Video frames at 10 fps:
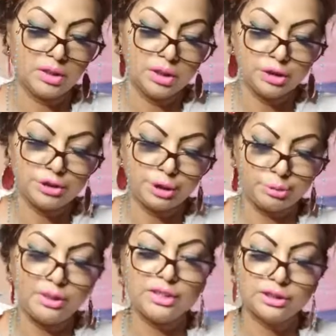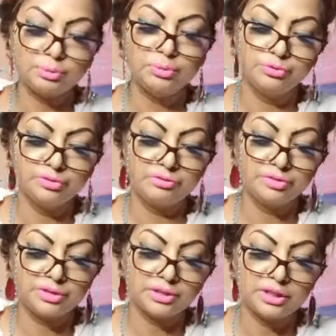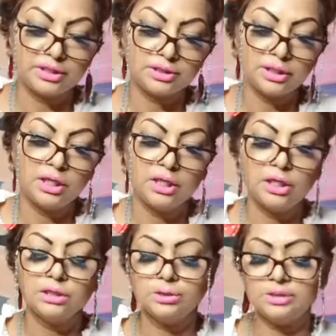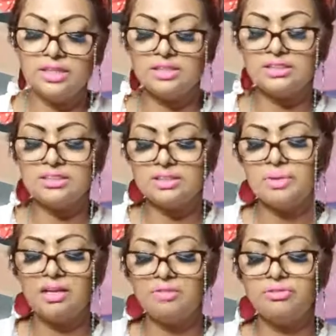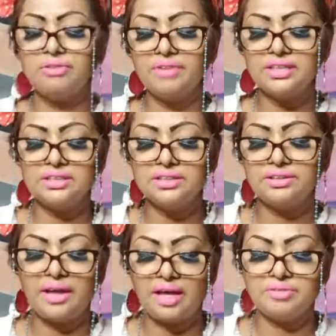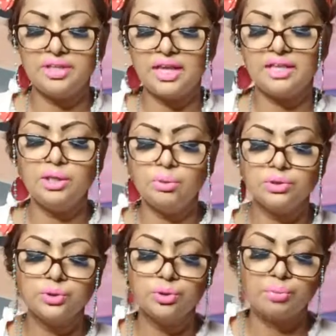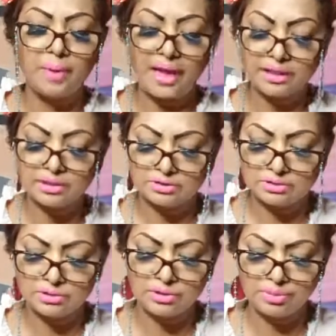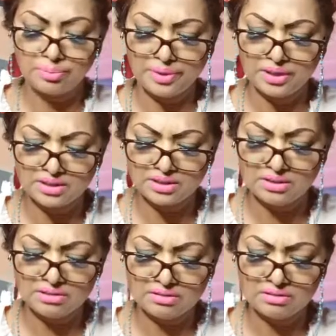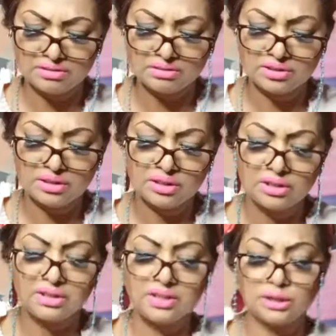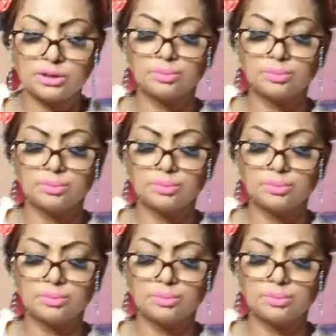So let's move forward. Yes. So there's some kind of regrets that you're having, and you want to go back to your person. Yes.